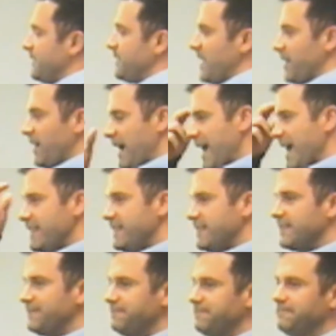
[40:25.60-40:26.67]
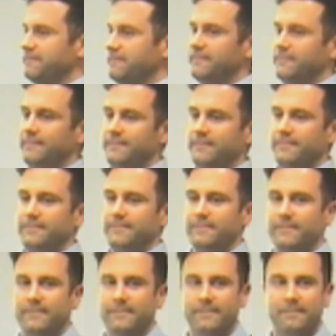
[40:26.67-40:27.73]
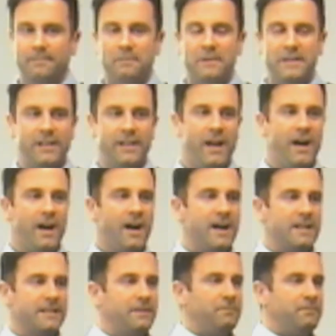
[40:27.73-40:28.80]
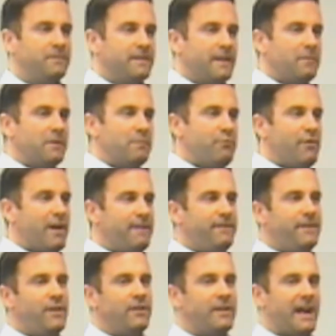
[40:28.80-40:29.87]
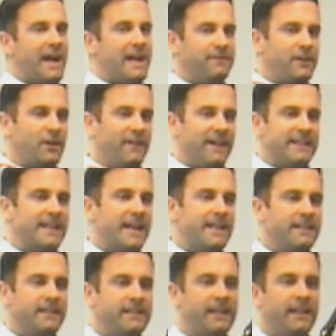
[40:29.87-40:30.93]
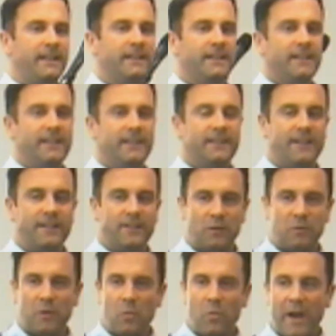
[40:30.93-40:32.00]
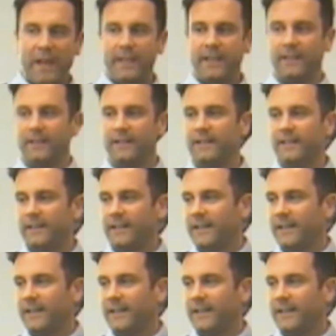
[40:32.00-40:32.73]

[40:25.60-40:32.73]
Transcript: It's not in our heads, but it's in our hearts. And I'm going to pray for you guys for your identity, that God would awaken.